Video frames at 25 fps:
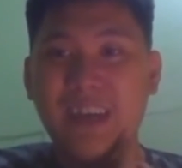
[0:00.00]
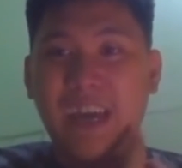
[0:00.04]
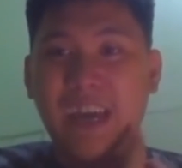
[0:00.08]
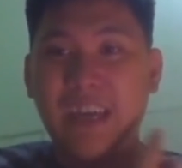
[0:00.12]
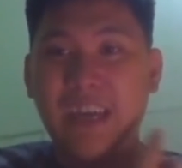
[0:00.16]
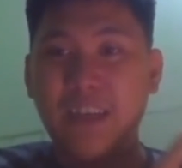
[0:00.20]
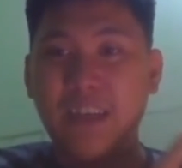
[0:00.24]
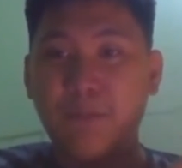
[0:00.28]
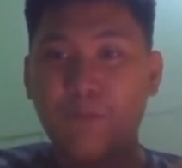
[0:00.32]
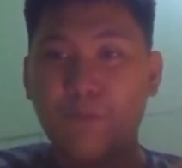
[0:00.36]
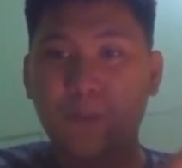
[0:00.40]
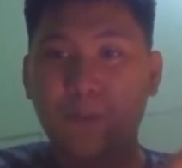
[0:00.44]

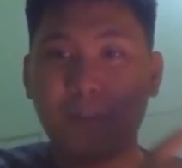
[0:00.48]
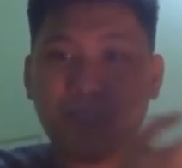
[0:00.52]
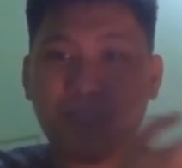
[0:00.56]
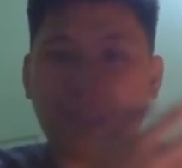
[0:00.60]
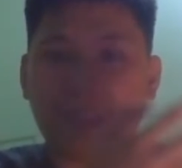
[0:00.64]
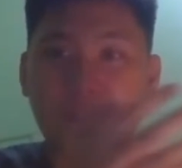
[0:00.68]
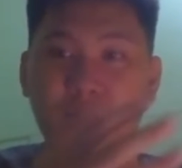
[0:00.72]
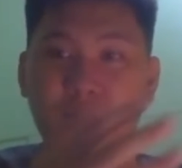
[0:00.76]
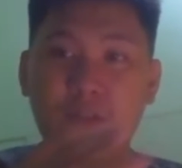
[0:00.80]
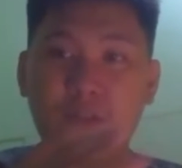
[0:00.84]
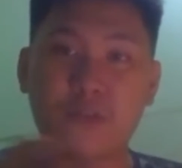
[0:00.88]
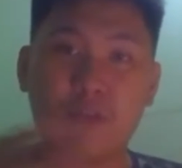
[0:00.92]
And of
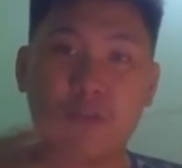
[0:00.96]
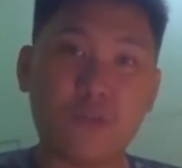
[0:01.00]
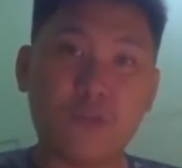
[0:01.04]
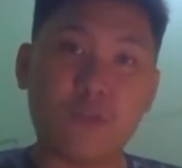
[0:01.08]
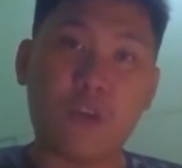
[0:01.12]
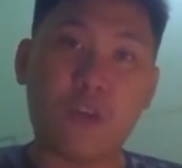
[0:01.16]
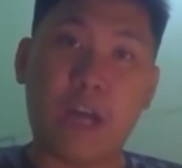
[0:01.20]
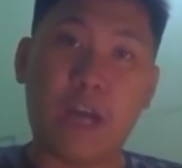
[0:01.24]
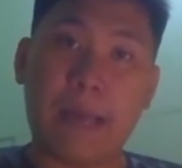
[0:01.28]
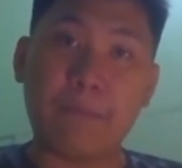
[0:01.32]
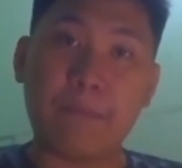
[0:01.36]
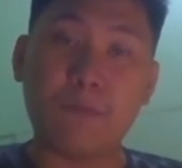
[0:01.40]
course,
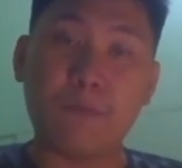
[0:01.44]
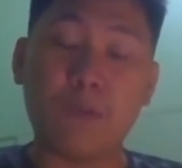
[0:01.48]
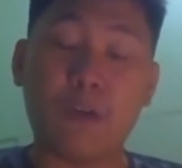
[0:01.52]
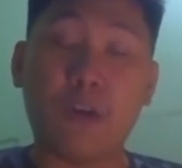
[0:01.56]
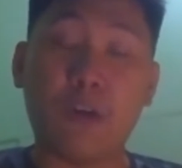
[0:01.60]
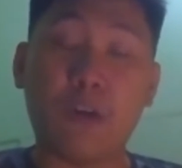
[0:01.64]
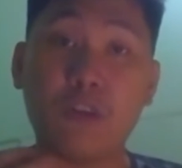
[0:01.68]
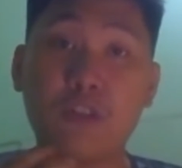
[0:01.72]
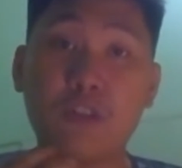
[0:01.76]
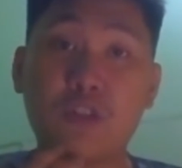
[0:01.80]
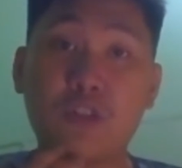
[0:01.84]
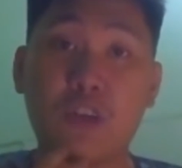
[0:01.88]
you have
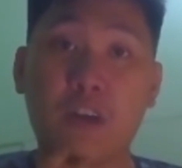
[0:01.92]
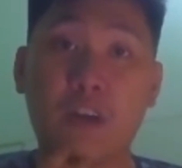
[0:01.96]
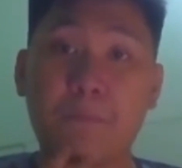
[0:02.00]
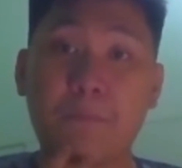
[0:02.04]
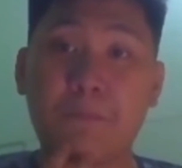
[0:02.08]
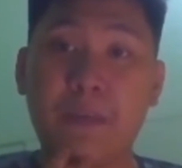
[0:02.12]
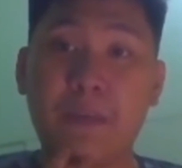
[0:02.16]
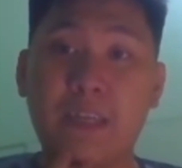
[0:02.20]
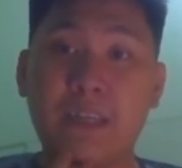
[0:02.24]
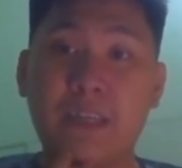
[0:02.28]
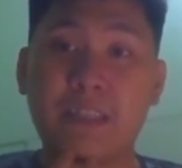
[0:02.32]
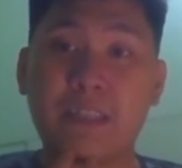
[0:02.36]
also
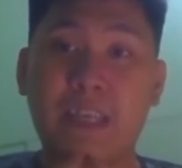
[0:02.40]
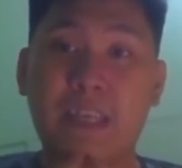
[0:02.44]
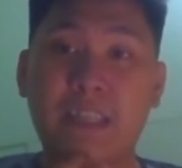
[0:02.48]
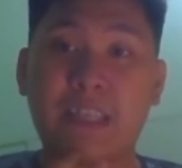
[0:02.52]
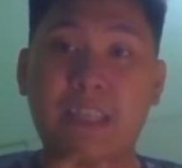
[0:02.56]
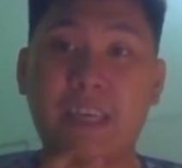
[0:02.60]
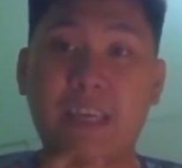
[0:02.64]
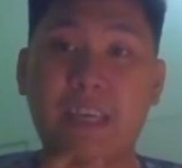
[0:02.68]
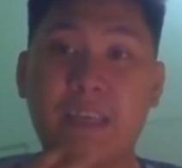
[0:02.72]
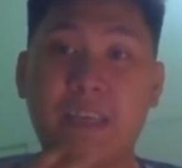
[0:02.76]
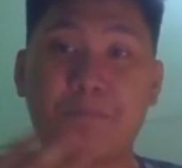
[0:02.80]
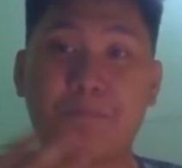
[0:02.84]
appeared
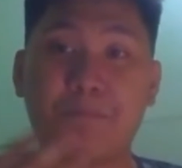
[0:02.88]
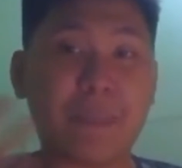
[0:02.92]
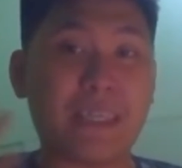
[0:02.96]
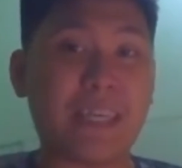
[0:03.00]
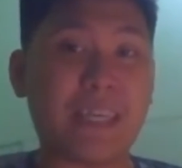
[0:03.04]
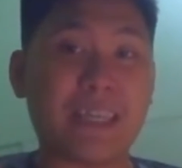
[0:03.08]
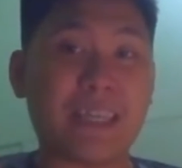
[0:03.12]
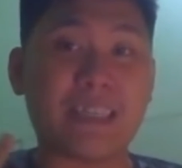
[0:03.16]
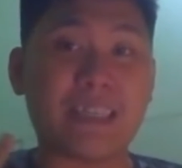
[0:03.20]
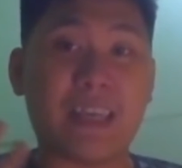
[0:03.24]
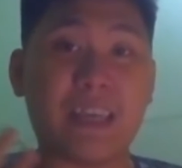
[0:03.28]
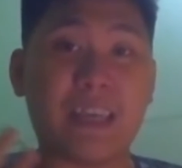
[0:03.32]
in a
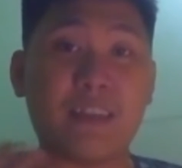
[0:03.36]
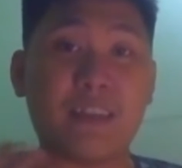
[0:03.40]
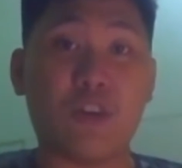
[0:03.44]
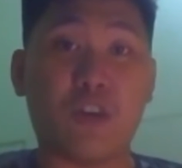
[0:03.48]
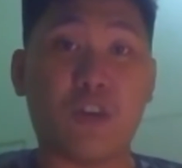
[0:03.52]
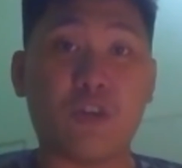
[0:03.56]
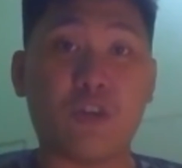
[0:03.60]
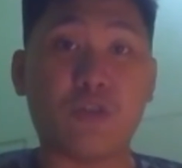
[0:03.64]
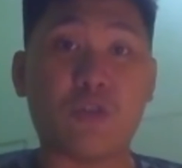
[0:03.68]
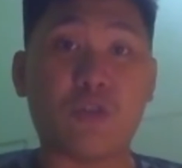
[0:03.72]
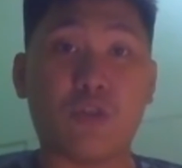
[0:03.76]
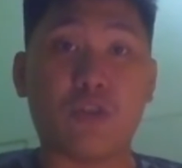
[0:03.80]
PSA
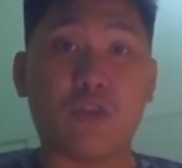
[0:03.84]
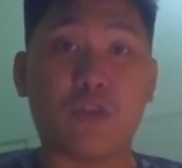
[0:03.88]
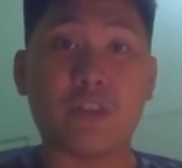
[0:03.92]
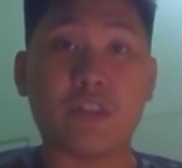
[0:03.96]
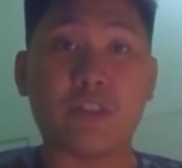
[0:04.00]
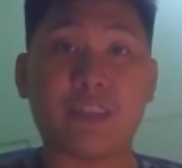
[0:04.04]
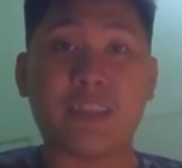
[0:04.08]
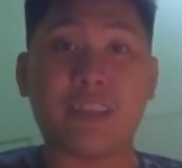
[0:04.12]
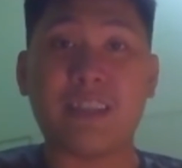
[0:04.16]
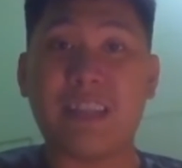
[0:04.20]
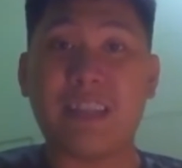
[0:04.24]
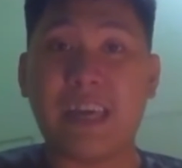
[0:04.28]
long
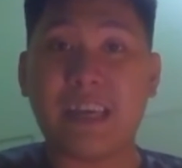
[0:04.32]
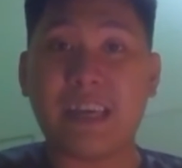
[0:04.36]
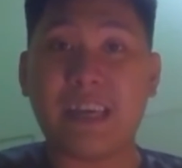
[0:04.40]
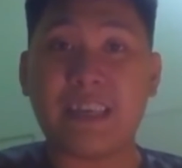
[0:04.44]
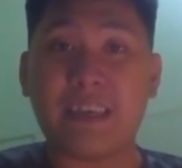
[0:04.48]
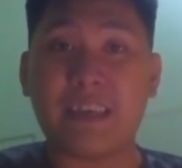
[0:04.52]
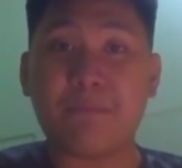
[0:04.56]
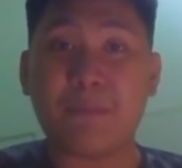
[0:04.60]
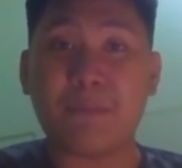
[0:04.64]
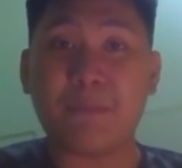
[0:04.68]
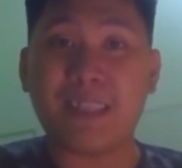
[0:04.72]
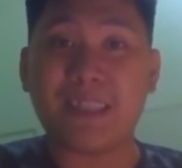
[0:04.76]
course
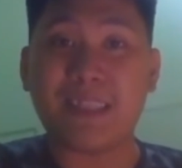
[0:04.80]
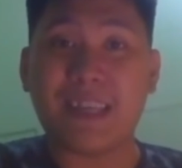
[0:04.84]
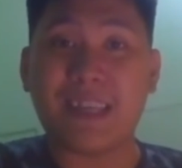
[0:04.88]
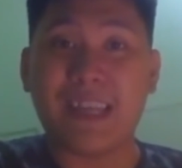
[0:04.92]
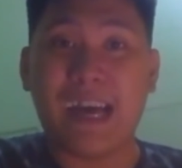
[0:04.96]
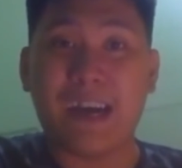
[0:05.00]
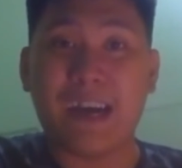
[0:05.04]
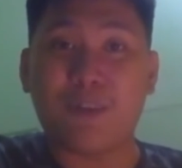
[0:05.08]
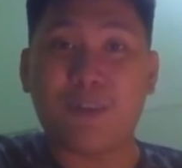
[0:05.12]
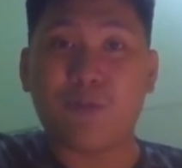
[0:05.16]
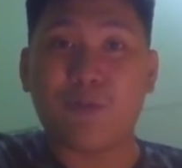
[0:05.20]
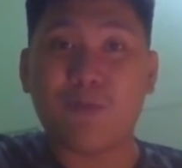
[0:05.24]
leg in
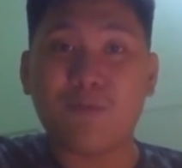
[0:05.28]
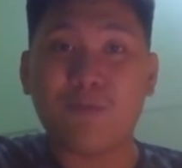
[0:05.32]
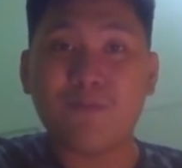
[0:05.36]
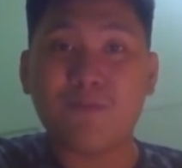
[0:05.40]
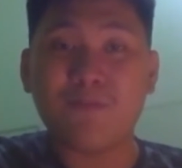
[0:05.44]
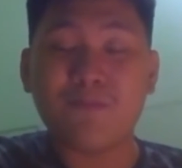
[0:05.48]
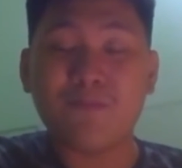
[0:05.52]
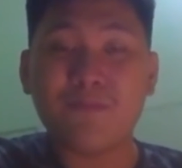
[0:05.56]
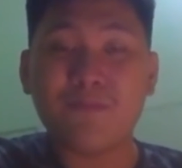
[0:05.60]
Mindanao.